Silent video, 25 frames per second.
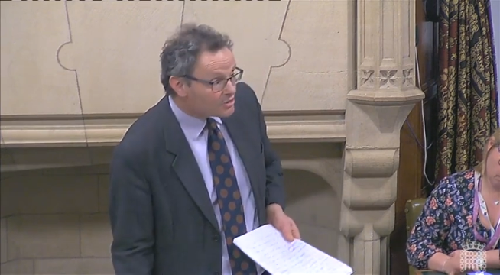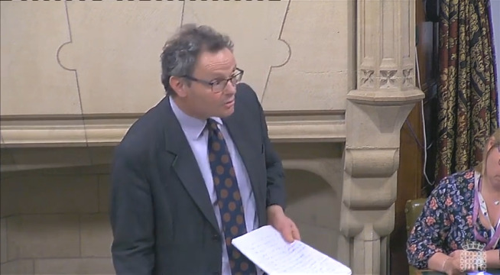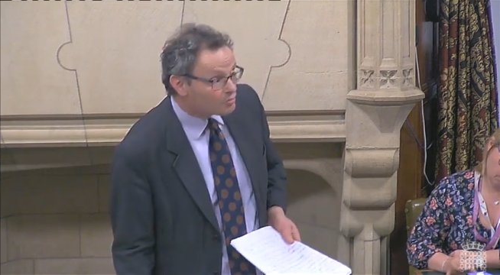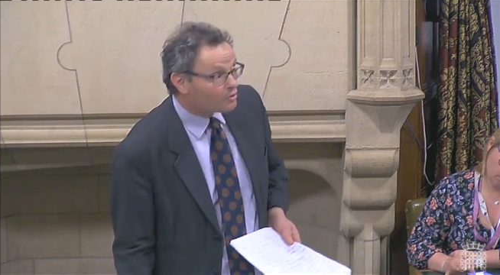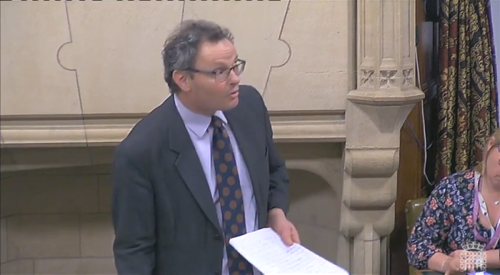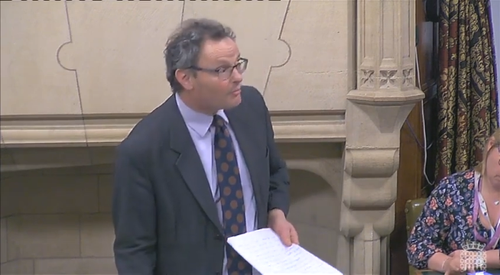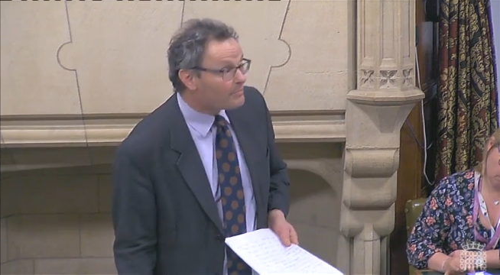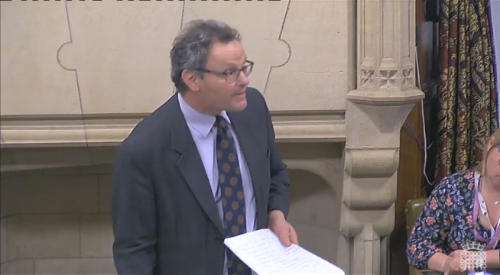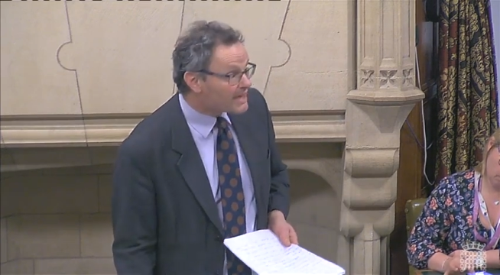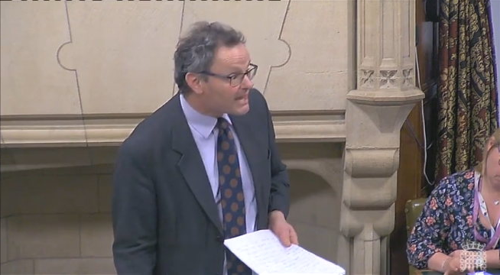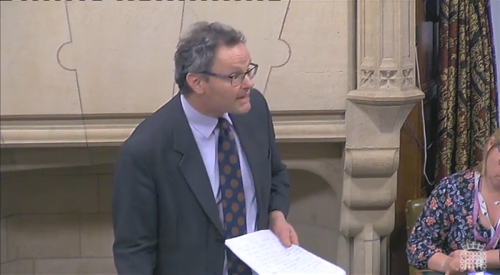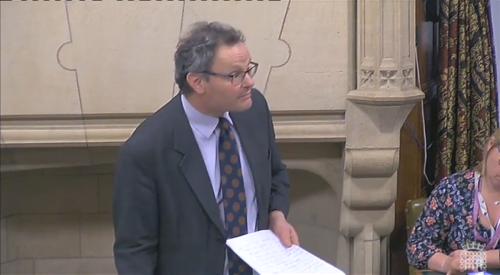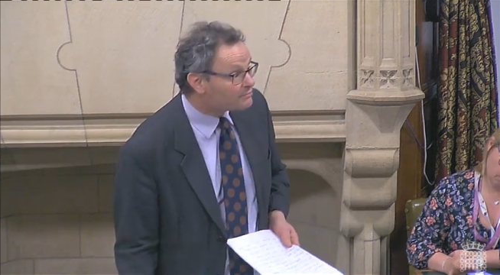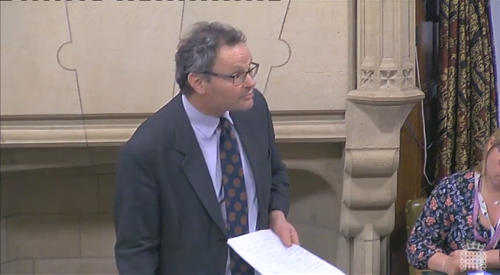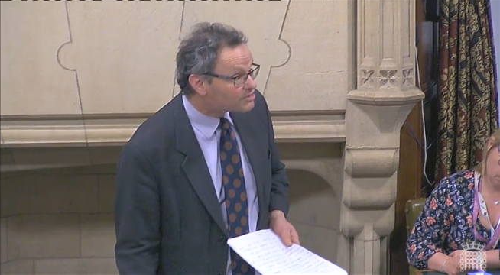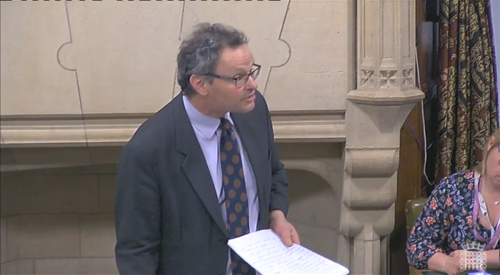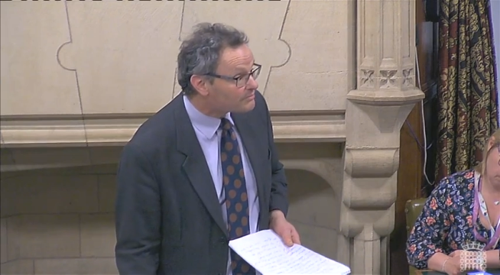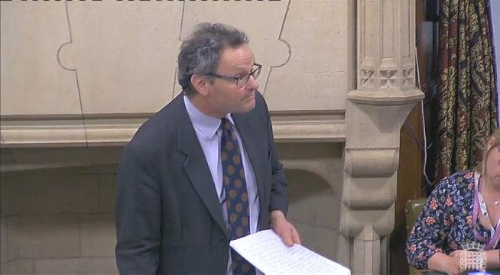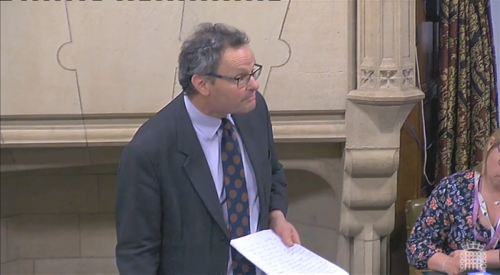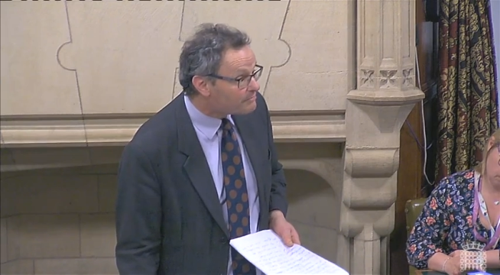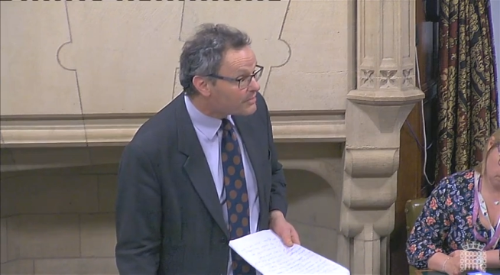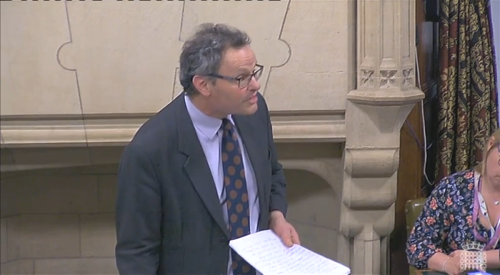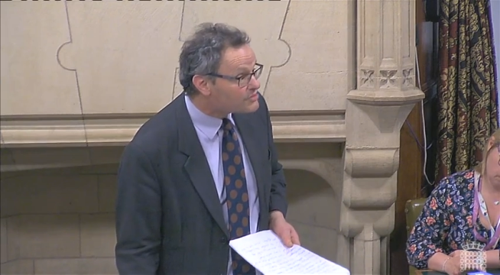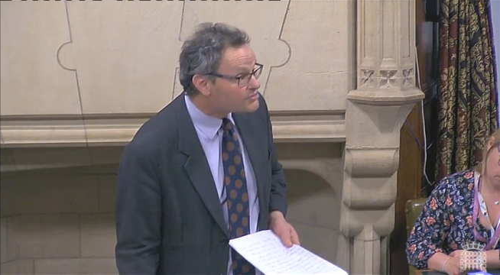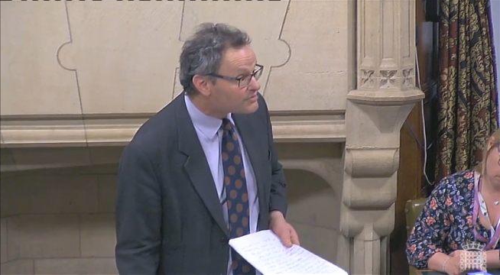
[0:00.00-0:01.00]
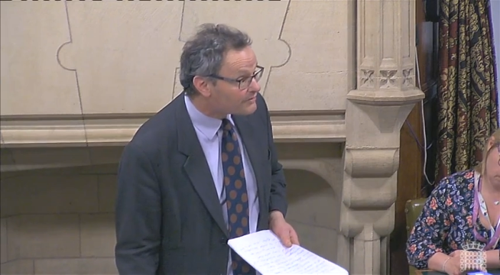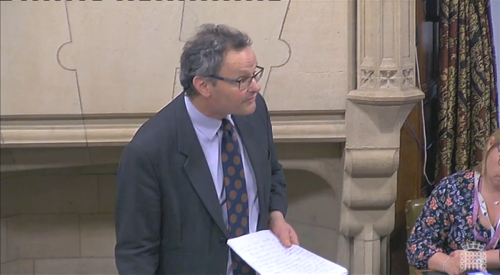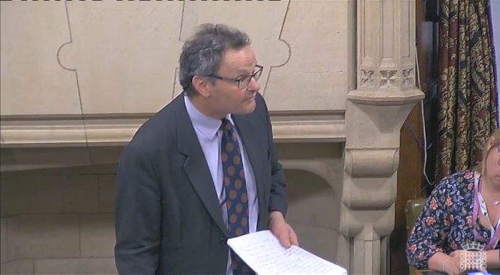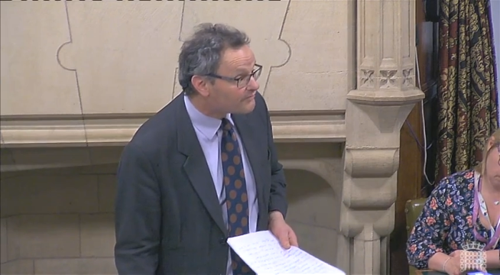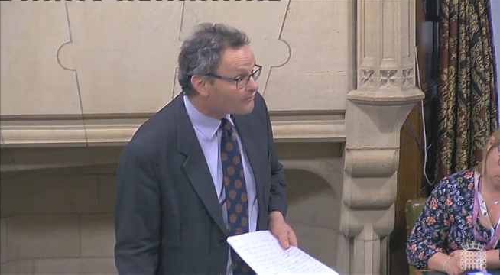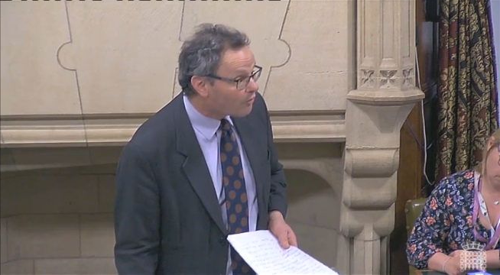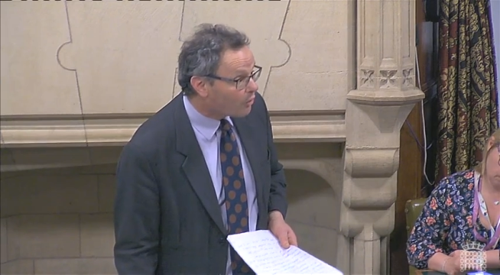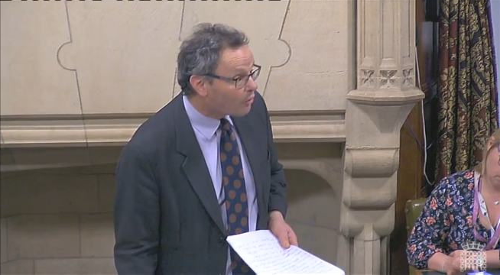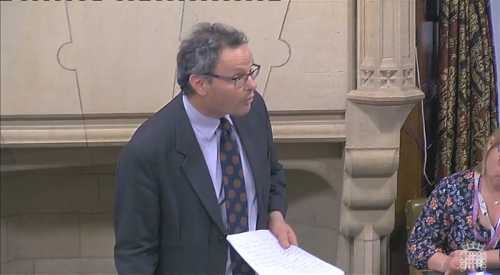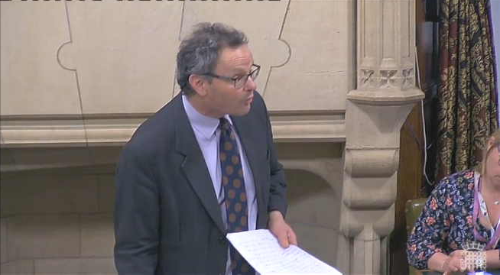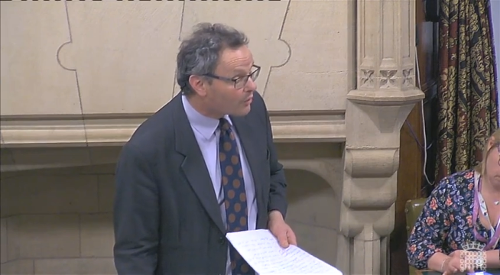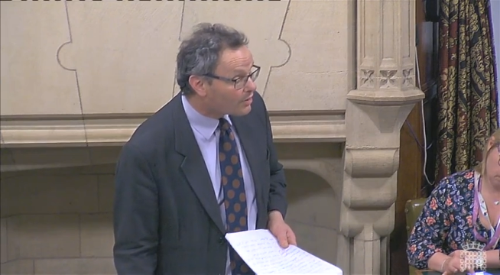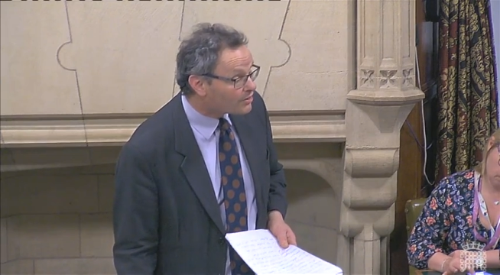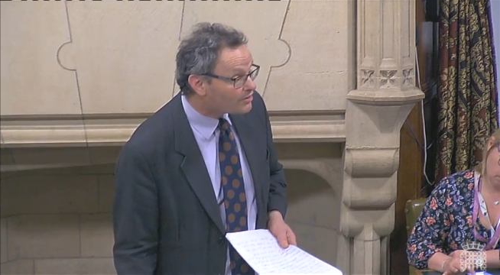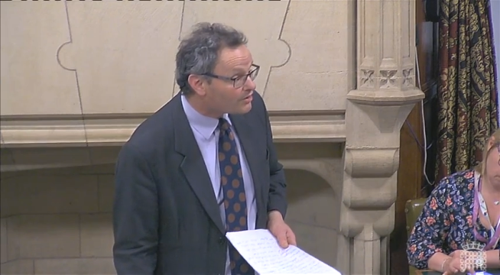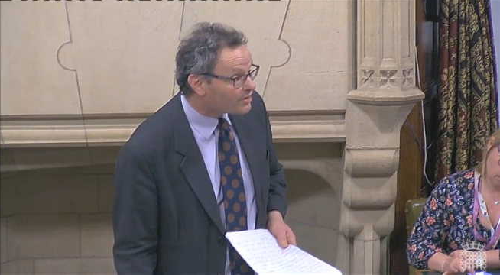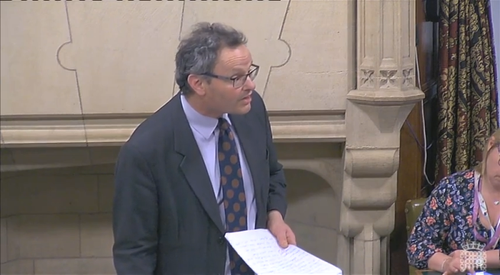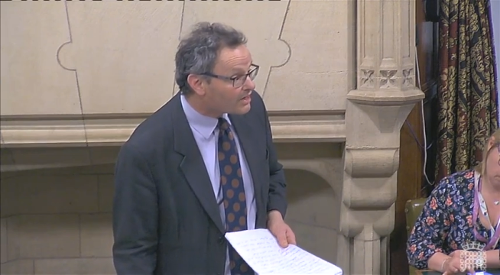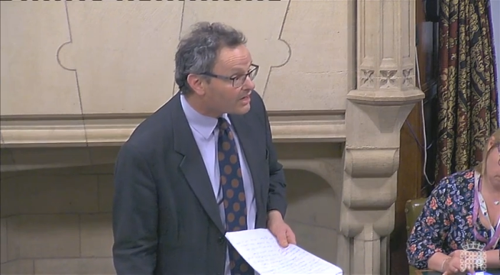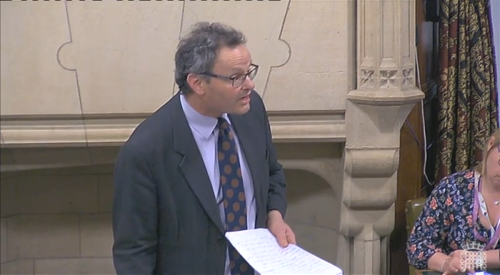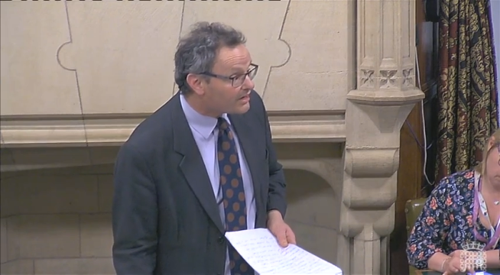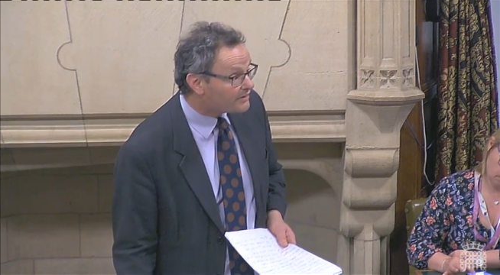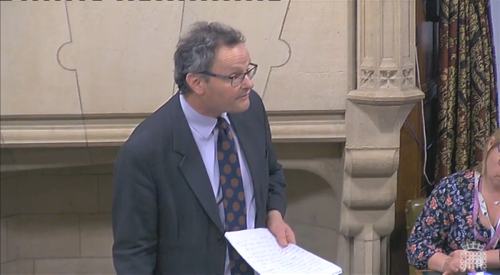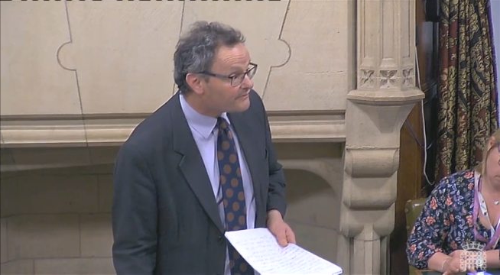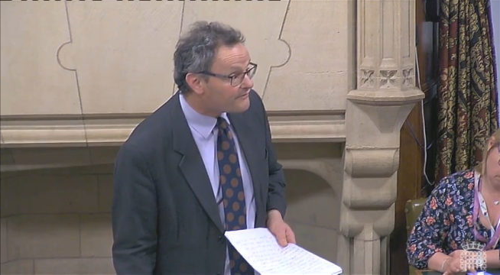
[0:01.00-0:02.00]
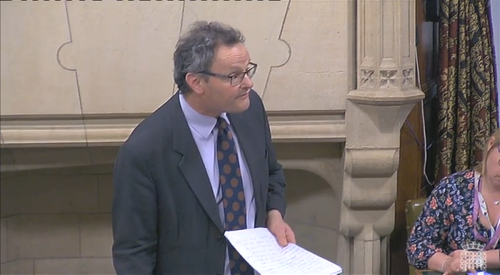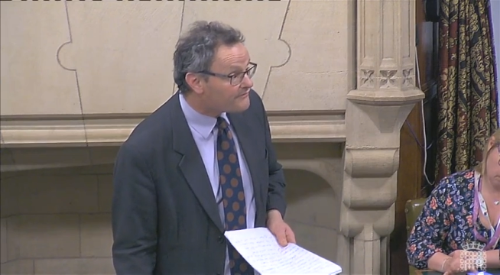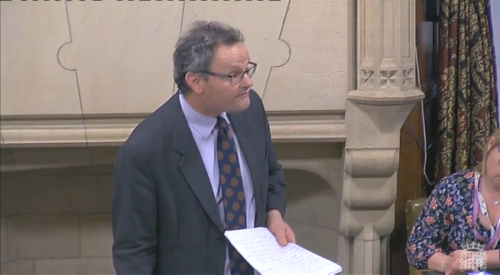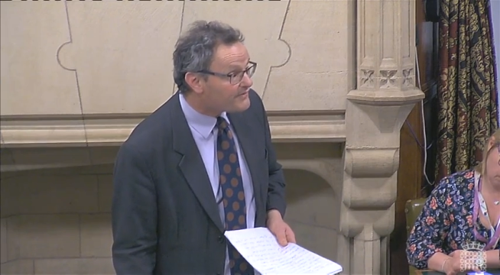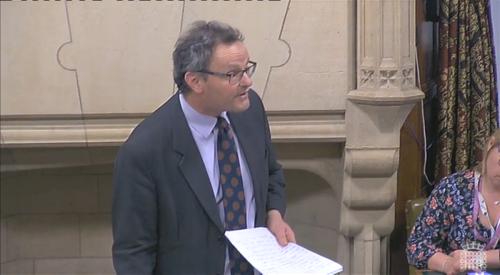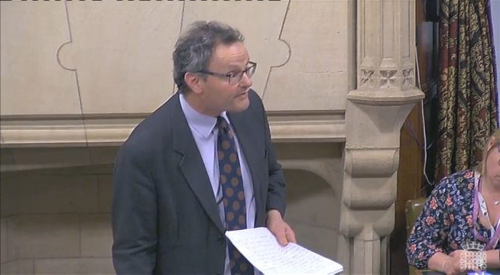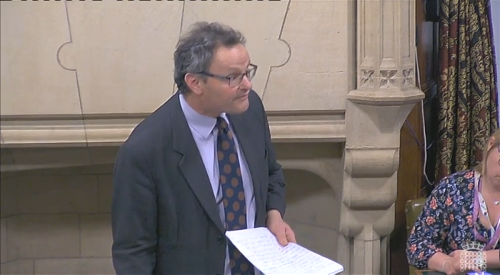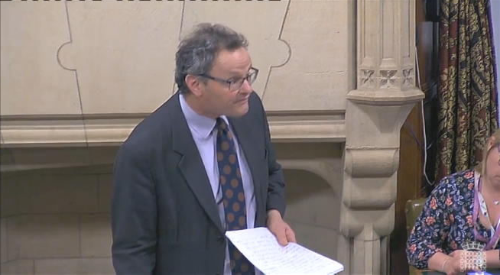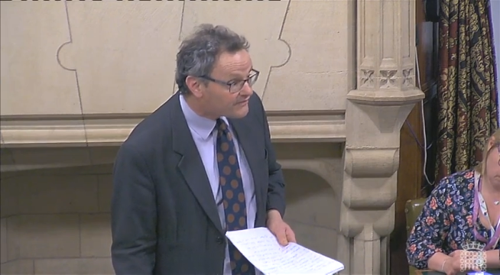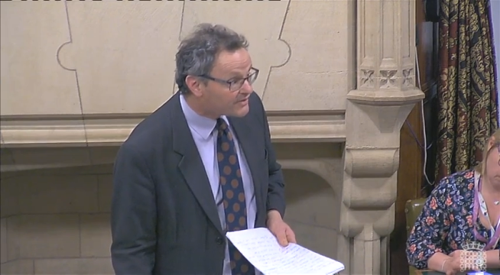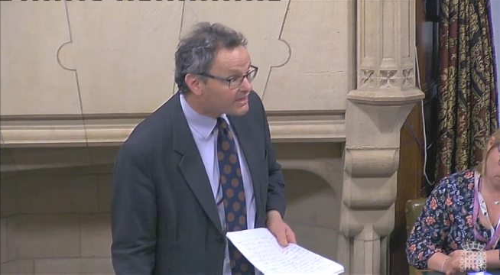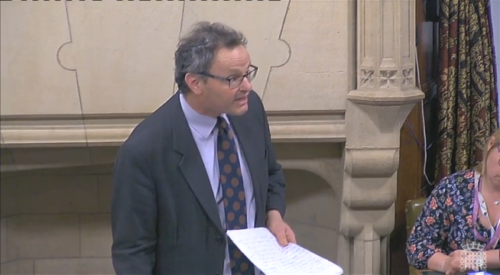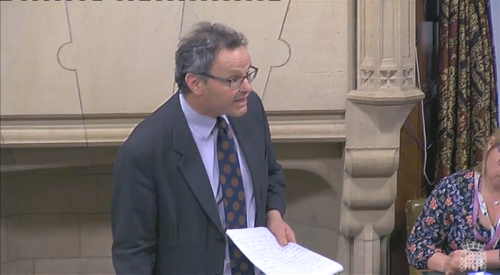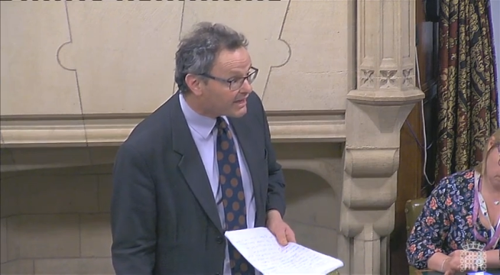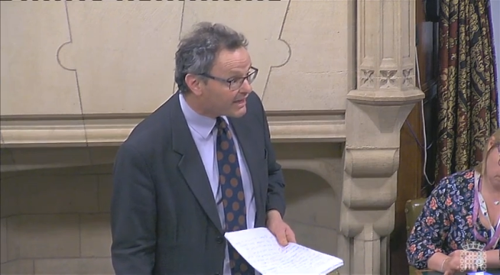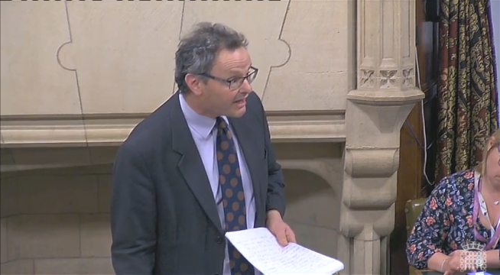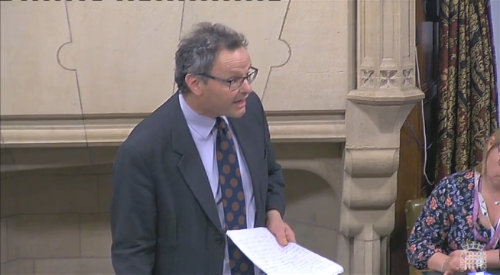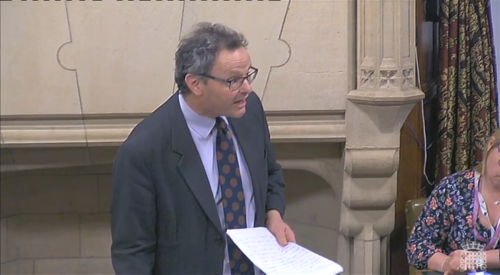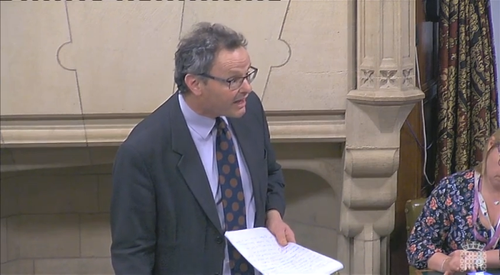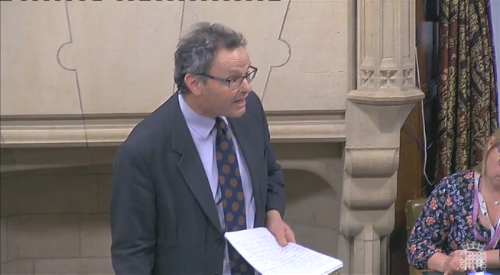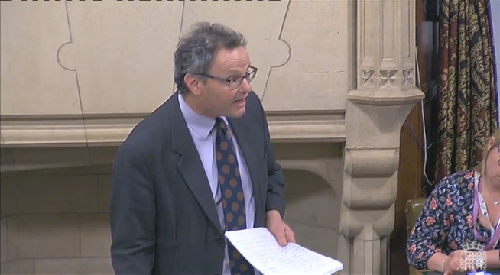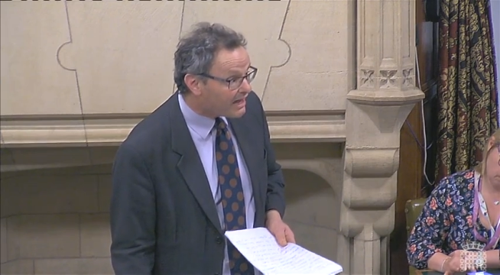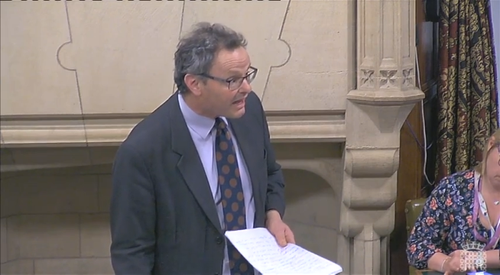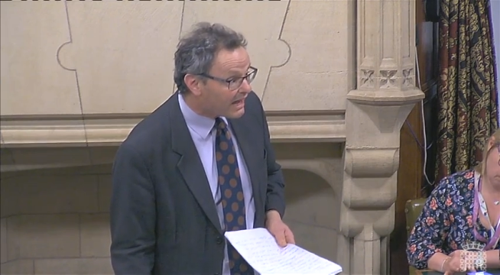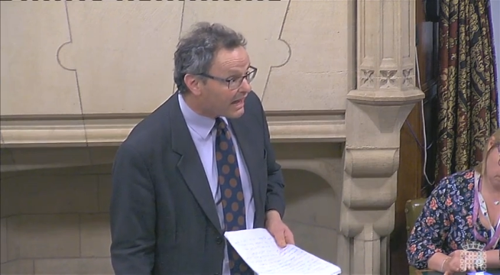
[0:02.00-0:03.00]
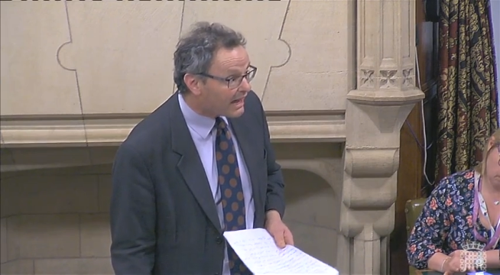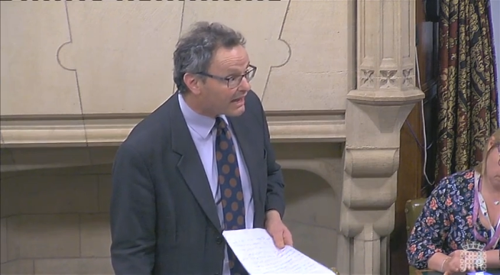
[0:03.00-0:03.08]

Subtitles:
will be able to motor forward in fifth gear